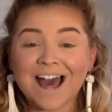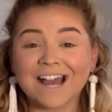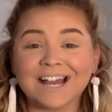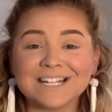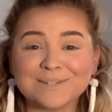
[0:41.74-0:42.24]

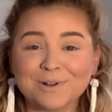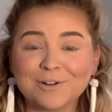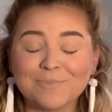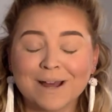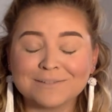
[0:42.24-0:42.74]
Hi guys,
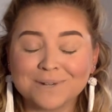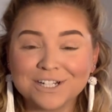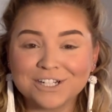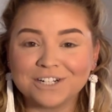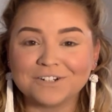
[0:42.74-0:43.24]
welcome back to my
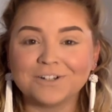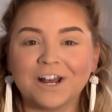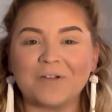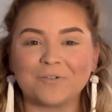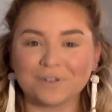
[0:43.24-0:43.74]
channel.
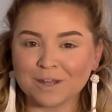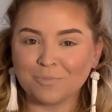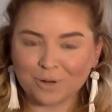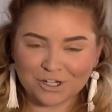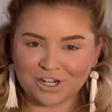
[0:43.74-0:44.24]
I really
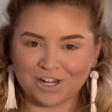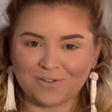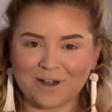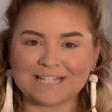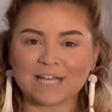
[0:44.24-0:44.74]
appreciate you
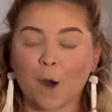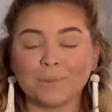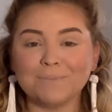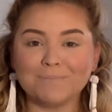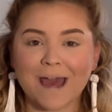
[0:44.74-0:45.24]
guys
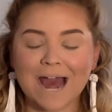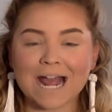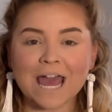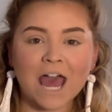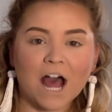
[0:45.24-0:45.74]
coming
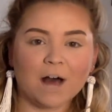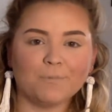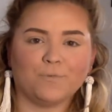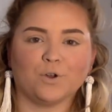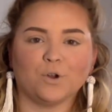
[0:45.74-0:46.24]
back.
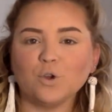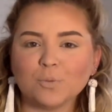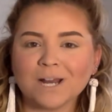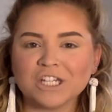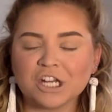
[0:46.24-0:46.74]
If you're new to
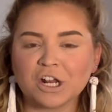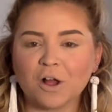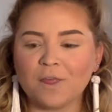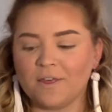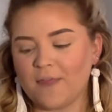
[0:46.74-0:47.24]
my
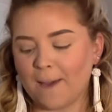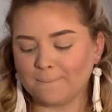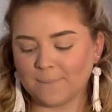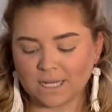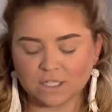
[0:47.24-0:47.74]
channel, then that
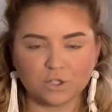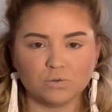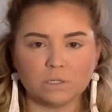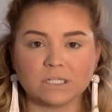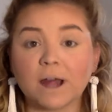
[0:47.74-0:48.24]
means you
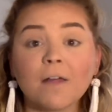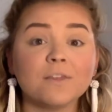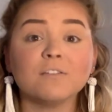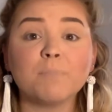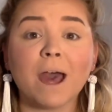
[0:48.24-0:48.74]
just got
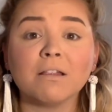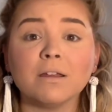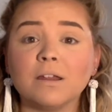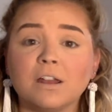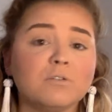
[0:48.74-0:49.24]
this
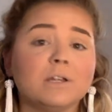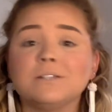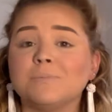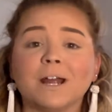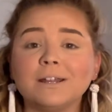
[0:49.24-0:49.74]
palette and you need
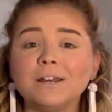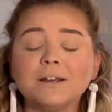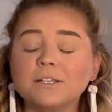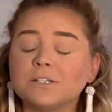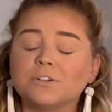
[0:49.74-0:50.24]
some
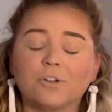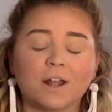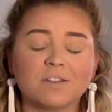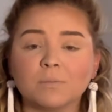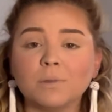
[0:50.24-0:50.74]
ideas to
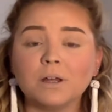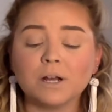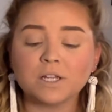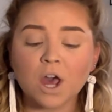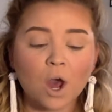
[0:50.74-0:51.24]
create some
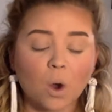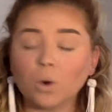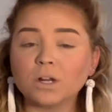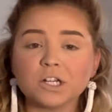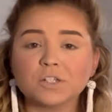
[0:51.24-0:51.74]
looks,
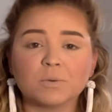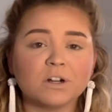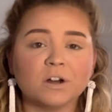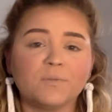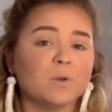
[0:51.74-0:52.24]
or you just want to
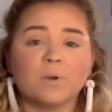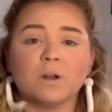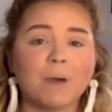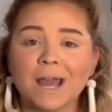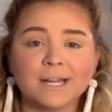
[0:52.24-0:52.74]
know if you want to
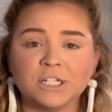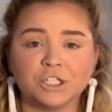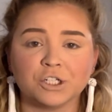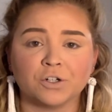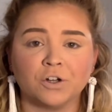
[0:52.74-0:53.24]
buy it in
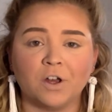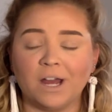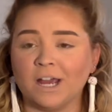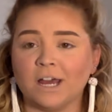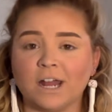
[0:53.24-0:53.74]
general.
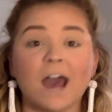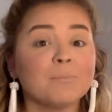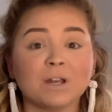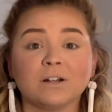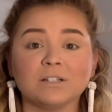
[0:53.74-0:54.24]
And I'm
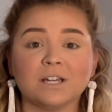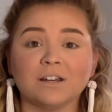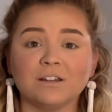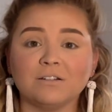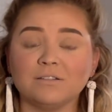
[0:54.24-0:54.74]
here to tell
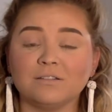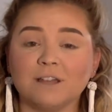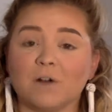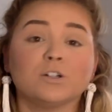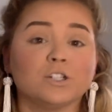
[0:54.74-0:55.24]
you
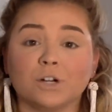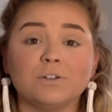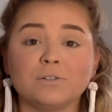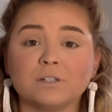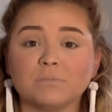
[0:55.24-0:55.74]
or show
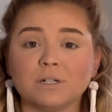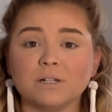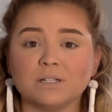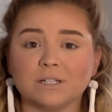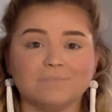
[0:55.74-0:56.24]
you some
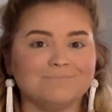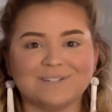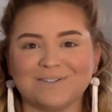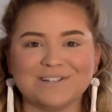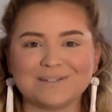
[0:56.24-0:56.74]
looks and
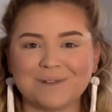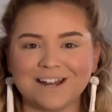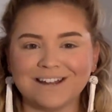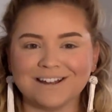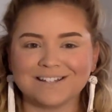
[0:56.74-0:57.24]
give you some
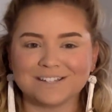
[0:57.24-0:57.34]
ideas.